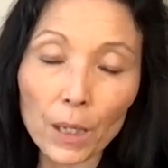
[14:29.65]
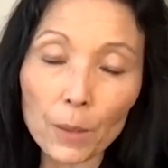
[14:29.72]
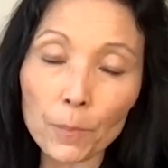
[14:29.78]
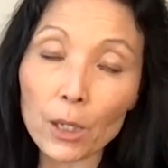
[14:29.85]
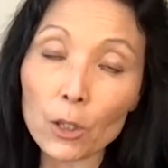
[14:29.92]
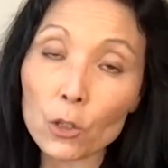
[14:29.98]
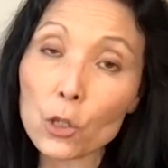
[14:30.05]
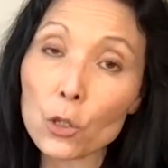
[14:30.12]

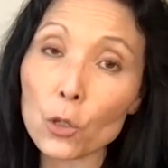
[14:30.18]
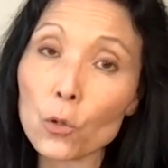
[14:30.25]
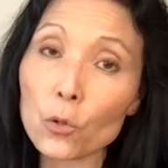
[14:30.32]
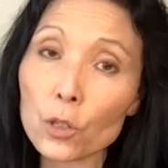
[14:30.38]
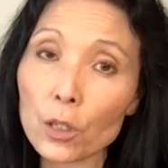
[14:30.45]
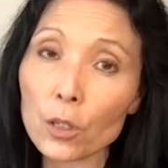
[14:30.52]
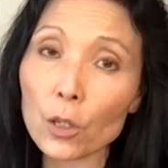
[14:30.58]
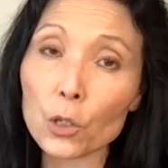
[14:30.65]
By
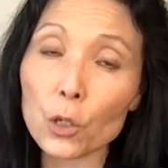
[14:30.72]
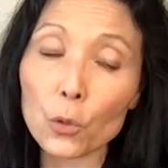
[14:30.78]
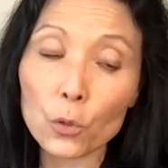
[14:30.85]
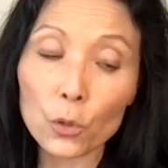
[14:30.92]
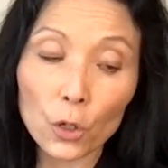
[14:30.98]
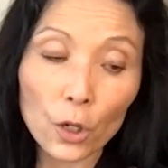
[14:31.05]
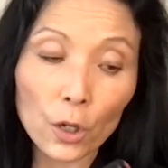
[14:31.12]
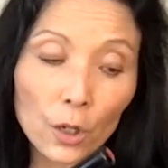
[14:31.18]
using the
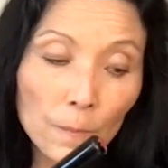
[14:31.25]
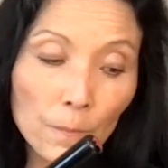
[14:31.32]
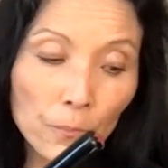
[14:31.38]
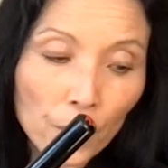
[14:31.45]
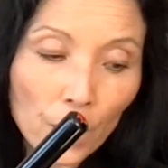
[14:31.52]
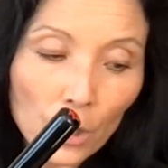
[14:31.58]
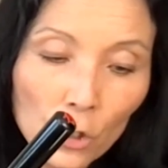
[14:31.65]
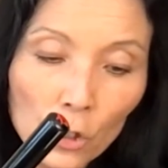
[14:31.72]
tuner,
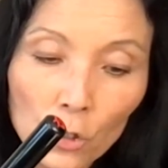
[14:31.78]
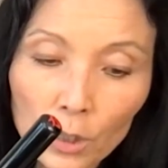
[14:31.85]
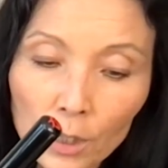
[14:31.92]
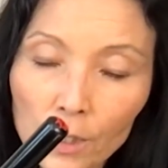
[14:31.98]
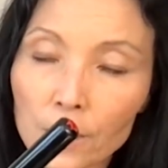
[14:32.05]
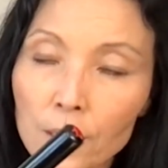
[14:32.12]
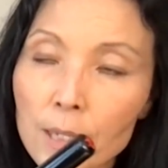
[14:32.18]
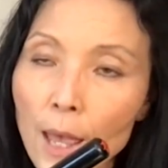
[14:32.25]
you
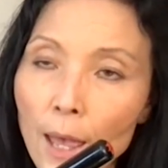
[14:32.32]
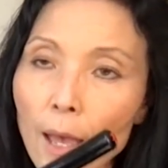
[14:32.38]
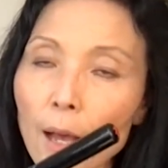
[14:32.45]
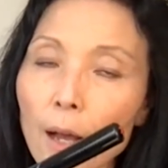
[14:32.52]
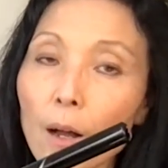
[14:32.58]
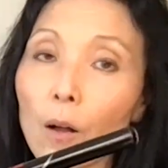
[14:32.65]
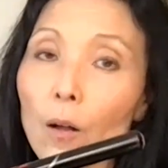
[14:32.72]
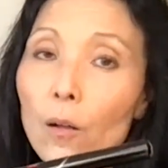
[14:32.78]
can
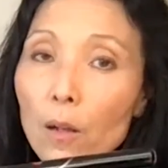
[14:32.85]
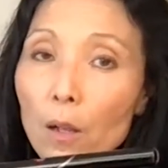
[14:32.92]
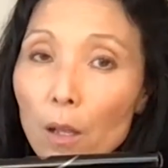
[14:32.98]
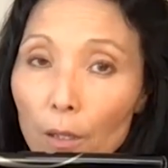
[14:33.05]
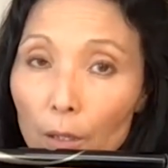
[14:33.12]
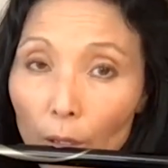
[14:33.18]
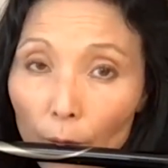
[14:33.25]
tell